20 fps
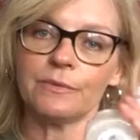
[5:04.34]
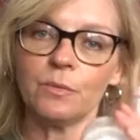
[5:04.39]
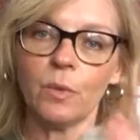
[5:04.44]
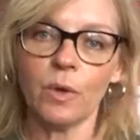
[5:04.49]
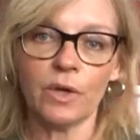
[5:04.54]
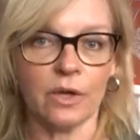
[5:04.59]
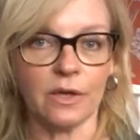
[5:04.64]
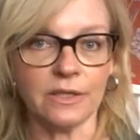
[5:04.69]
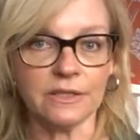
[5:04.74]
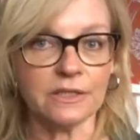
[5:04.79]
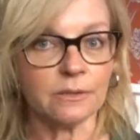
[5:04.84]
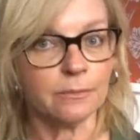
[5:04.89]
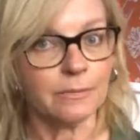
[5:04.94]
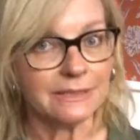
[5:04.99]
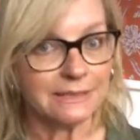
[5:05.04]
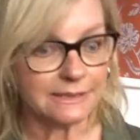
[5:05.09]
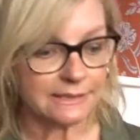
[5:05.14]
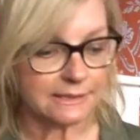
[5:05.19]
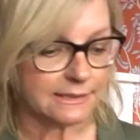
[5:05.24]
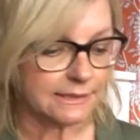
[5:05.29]
one item I
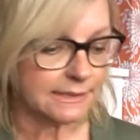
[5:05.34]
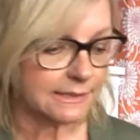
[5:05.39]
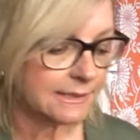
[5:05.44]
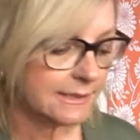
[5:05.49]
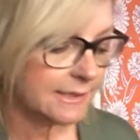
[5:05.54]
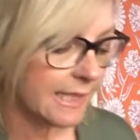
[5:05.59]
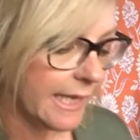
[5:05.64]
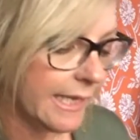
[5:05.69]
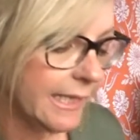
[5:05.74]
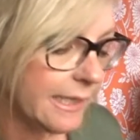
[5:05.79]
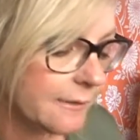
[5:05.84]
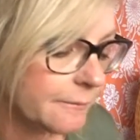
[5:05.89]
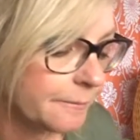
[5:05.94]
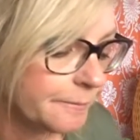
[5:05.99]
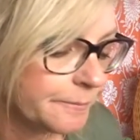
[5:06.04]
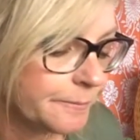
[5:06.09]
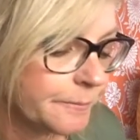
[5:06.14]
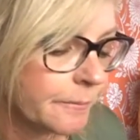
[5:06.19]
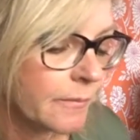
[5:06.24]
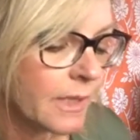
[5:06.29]
didn't need to take.
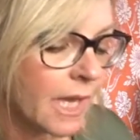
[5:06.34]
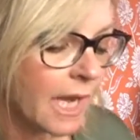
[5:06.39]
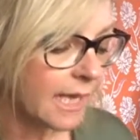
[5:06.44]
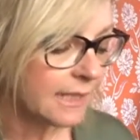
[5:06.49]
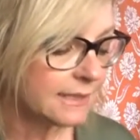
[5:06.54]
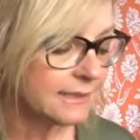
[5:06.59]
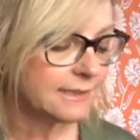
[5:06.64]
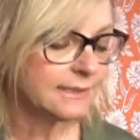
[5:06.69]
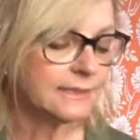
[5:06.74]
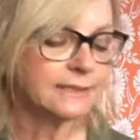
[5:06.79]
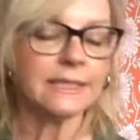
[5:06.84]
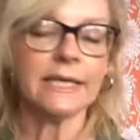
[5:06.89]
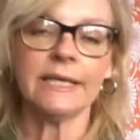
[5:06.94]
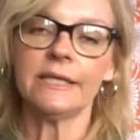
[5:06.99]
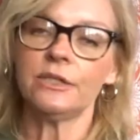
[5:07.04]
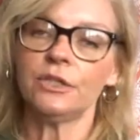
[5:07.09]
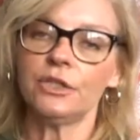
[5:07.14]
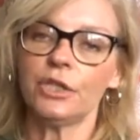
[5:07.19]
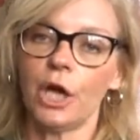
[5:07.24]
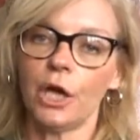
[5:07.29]
I did take
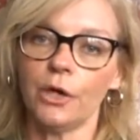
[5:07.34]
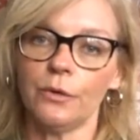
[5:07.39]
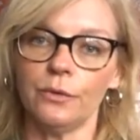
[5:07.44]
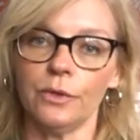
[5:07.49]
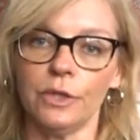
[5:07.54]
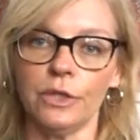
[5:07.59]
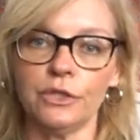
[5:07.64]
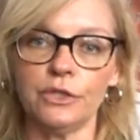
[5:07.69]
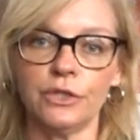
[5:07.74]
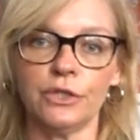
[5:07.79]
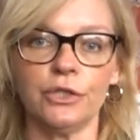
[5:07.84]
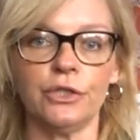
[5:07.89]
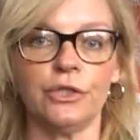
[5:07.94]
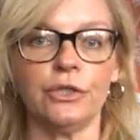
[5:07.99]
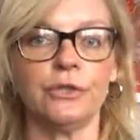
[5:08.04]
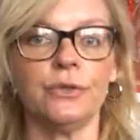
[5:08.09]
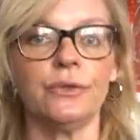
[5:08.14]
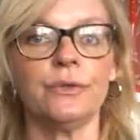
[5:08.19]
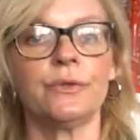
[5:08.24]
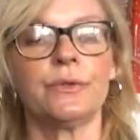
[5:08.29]
a toner to
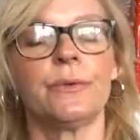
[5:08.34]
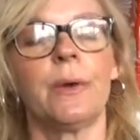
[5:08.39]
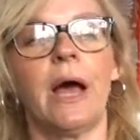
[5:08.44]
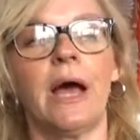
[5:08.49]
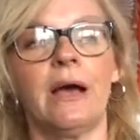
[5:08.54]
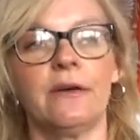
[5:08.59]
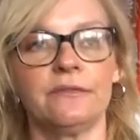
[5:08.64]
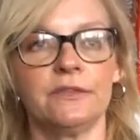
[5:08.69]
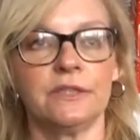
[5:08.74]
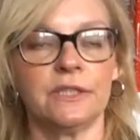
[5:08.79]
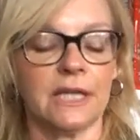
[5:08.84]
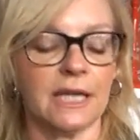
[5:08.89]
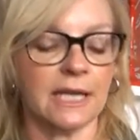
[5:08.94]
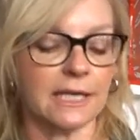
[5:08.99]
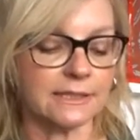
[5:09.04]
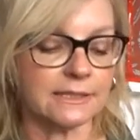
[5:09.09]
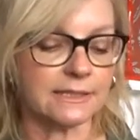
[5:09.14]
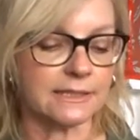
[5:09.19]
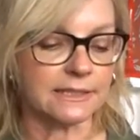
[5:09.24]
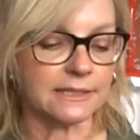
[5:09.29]
use after the
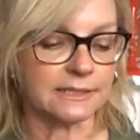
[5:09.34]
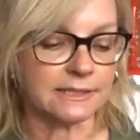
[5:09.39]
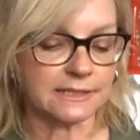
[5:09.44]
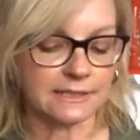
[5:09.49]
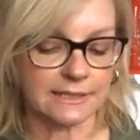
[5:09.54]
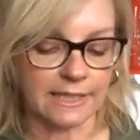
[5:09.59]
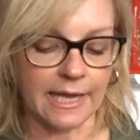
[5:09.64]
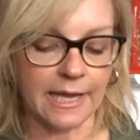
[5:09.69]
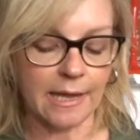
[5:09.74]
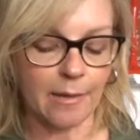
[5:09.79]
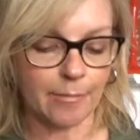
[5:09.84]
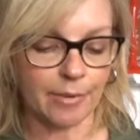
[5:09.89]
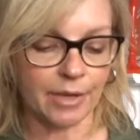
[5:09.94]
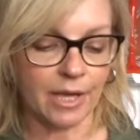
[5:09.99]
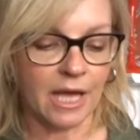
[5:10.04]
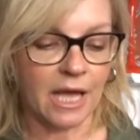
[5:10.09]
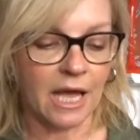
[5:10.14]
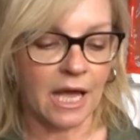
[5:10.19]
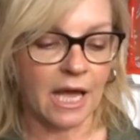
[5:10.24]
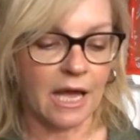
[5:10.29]
cleansing step,
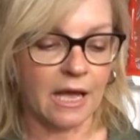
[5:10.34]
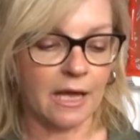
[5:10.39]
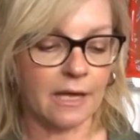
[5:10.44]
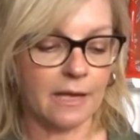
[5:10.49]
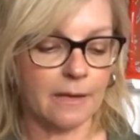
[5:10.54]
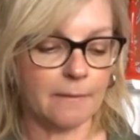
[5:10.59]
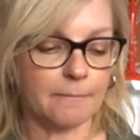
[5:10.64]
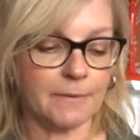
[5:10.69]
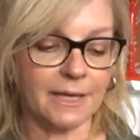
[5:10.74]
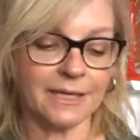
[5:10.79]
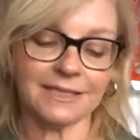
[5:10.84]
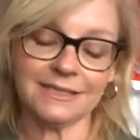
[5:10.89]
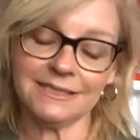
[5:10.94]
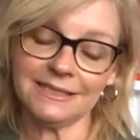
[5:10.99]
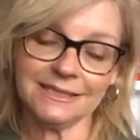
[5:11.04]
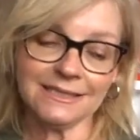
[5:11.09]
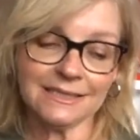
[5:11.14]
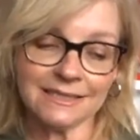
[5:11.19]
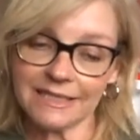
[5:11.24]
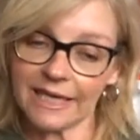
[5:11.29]
and I
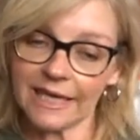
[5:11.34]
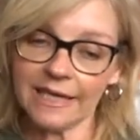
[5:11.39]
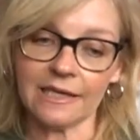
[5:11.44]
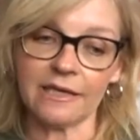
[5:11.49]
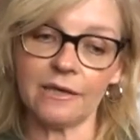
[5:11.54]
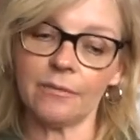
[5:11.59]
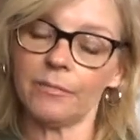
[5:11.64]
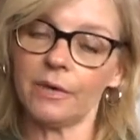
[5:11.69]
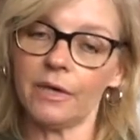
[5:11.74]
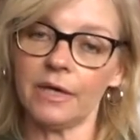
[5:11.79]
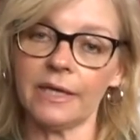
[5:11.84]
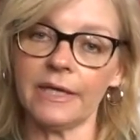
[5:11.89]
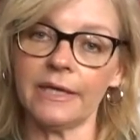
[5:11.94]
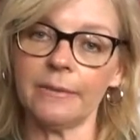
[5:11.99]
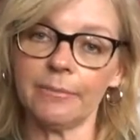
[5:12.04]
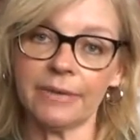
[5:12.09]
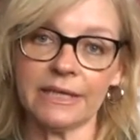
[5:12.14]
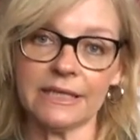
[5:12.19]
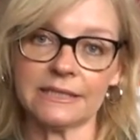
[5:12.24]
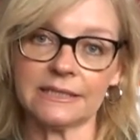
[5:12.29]
didn't take my
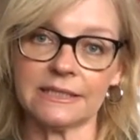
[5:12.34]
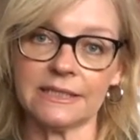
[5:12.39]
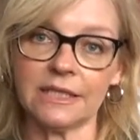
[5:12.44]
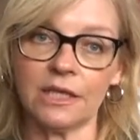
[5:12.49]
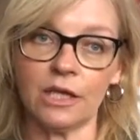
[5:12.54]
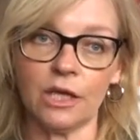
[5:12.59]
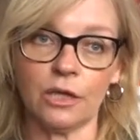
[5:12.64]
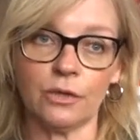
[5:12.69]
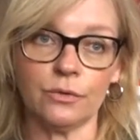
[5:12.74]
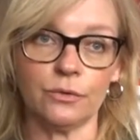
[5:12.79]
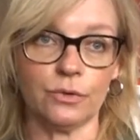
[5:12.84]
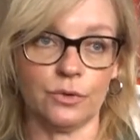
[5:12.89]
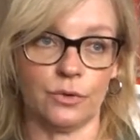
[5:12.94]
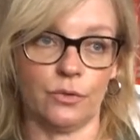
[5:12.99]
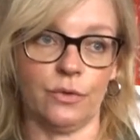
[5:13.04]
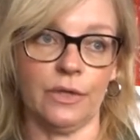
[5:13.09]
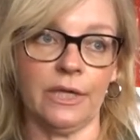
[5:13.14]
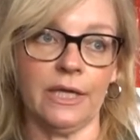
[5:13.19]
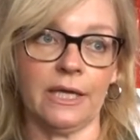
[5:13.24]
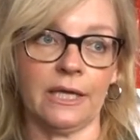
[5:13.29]
Pixie Glow
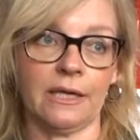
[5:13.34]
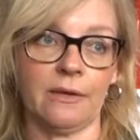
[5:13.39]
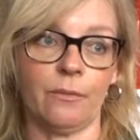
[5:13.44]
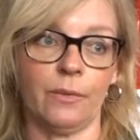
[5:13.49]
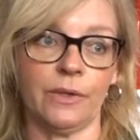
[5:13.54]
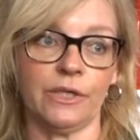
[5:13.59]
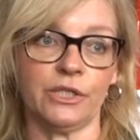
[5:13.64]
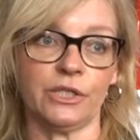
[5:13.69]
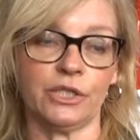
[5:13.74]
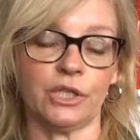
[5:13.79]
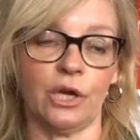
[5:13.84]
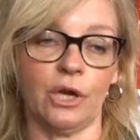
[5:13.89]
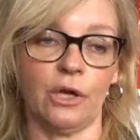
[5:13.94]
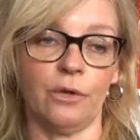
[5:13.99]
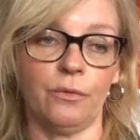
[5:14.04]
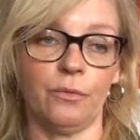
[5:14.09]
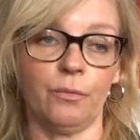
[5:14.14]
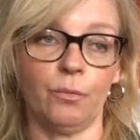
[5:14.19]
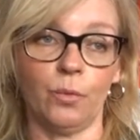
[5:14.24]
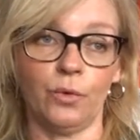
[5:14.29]
Tonic, which
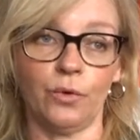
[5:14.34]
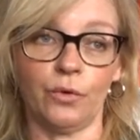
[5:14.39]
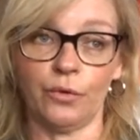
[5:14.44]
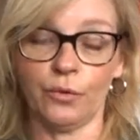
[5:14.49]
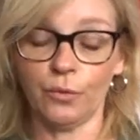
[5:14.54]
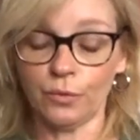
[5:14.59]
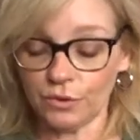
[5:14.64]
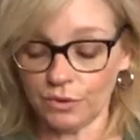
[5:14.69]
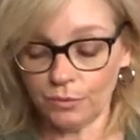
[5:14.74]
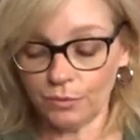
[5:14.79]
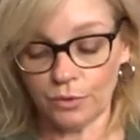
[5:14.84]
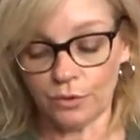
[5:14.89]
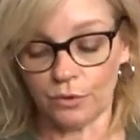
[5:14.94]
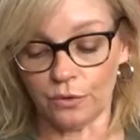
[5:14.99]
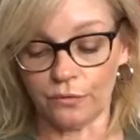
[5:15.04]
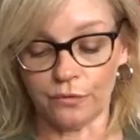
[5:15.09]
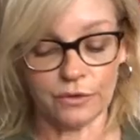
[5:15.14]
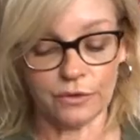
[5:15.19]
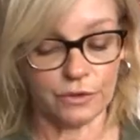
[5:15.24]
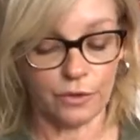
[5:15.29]
I would have thought I would
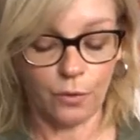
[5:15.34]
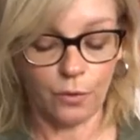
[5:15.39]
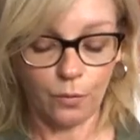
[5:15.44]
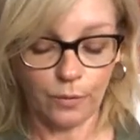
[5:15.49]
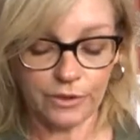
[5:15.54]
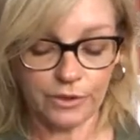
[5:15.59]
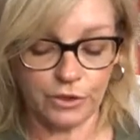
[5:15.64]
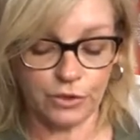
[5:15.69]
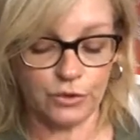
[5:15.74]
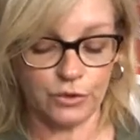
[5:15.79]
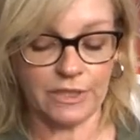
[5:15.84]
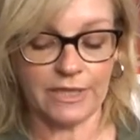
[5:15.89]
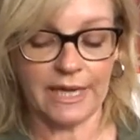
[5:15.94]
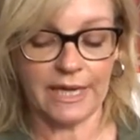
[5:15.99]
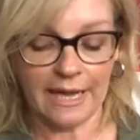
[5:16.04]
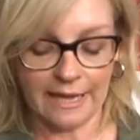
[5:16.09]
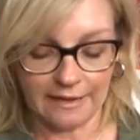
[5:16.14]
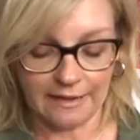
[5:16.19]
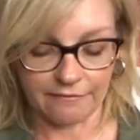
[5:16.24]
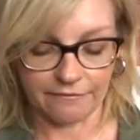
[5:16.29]
have, because I always usually
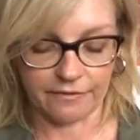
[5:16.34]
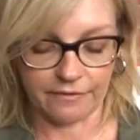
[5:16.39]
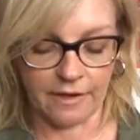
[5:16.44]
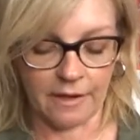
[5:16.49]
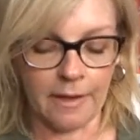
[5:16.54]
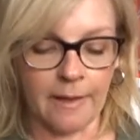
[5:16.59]
have.